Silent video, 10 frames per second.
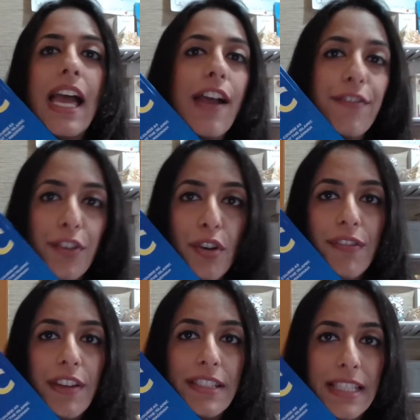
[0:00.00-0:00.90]
a few of
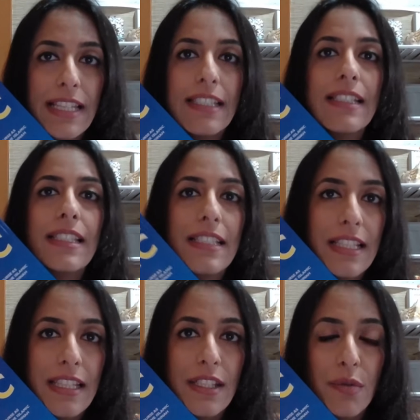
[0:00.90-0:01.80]
the sentences
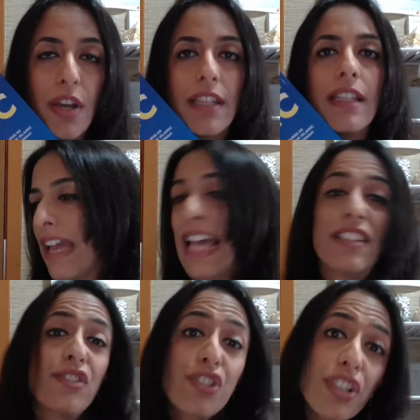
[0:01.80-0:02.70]
in this one.
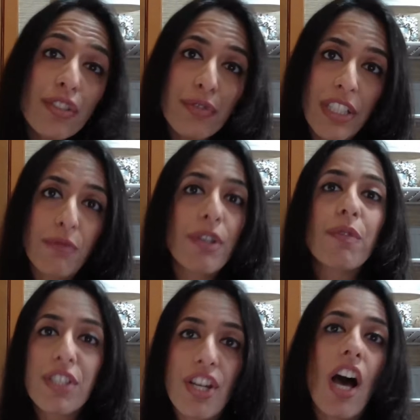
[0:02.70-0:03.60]
As children, we
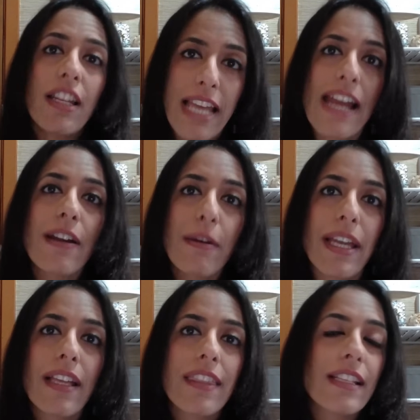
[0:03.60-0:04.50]
were taught
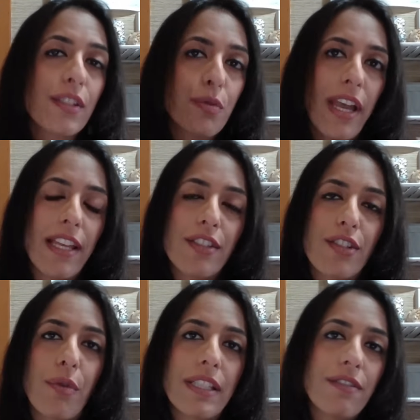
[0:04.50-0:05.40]
Arabic this way.
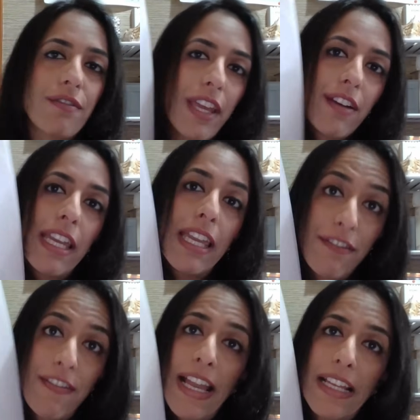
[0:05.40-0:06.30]
So it's very
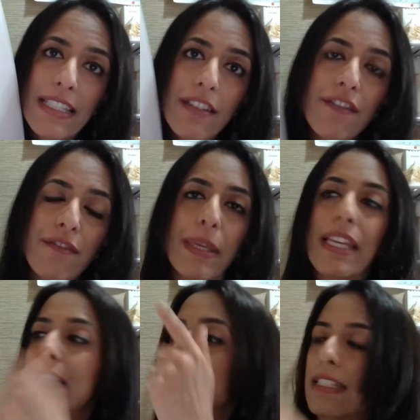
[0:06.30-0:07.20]
effective
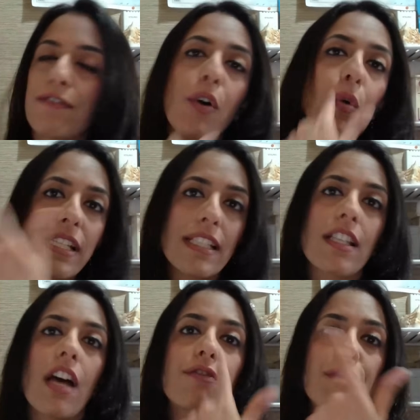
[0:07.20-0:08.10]
because it focuses
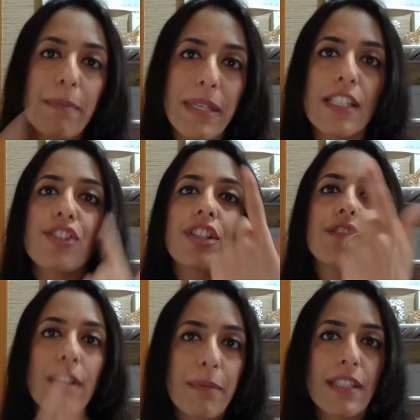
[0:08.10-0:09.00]
on repetition,
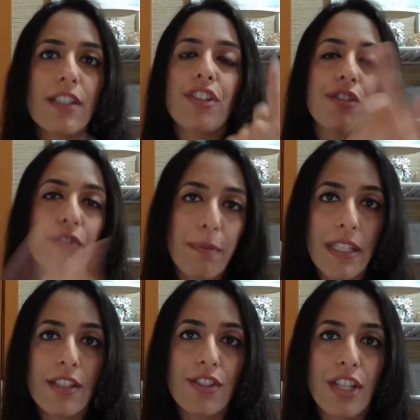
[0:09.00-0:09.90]
repetition,
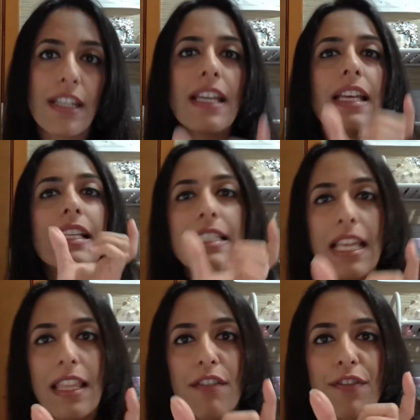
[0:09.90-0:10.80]
repetition.
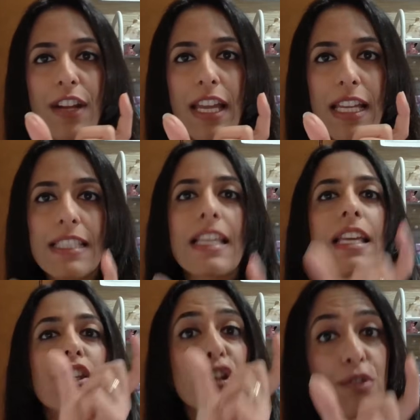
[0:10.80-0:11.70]
Say the phrase,
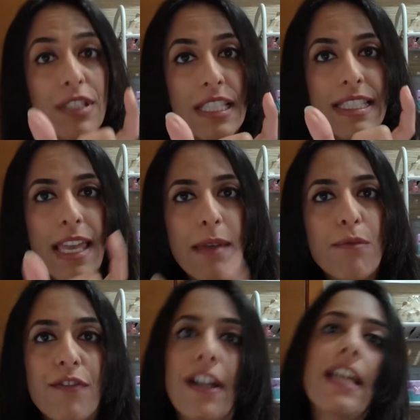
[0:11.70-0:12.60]
use the same
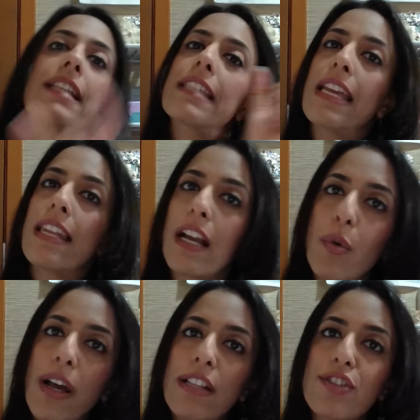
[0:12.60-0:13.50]
phrase in a
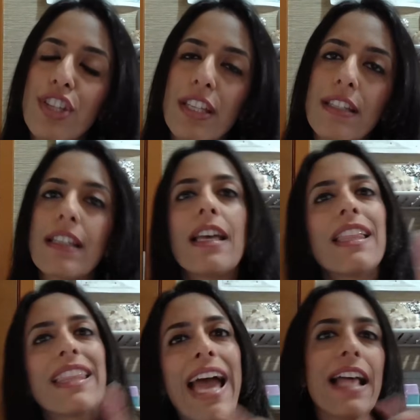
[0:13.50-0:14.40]
question.
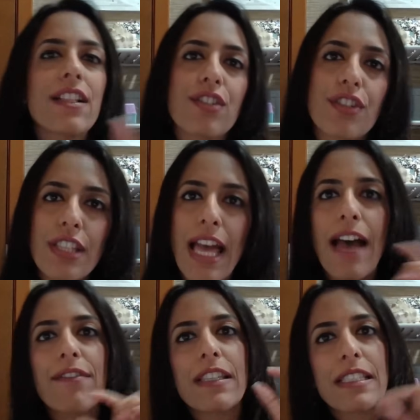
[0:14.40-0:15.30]
The answers
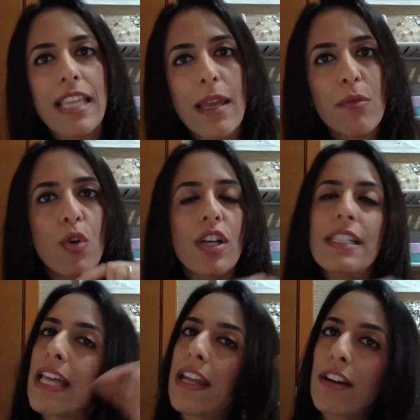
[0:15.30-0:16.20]
have the same
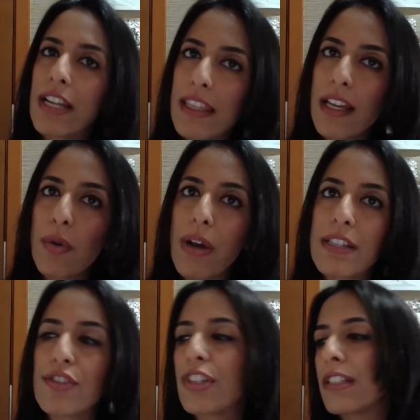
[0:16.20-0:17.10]
words that are in the
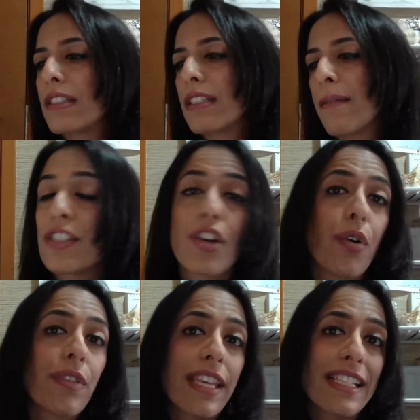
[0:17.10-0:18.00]
questions.
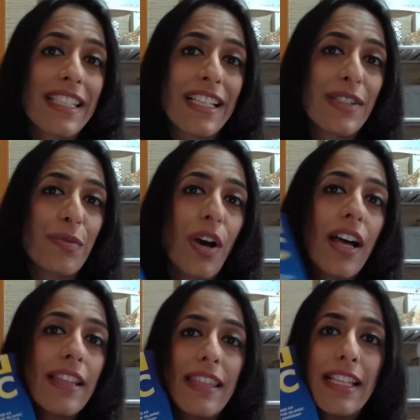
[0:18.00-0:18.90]
So this is
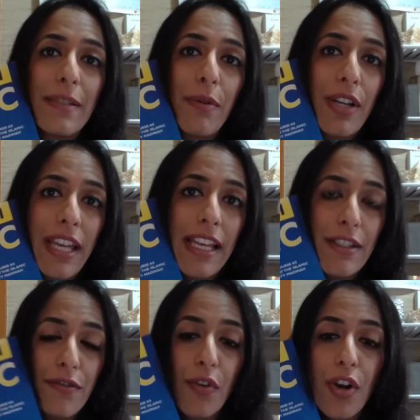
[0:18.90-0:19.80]
what this book is
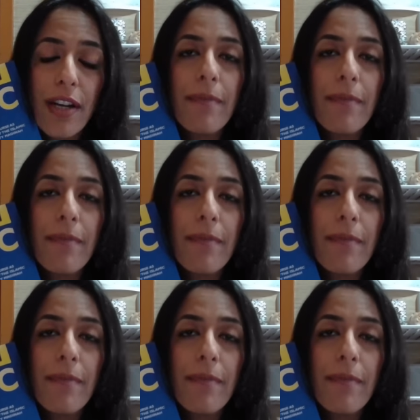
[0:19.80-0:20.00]
for.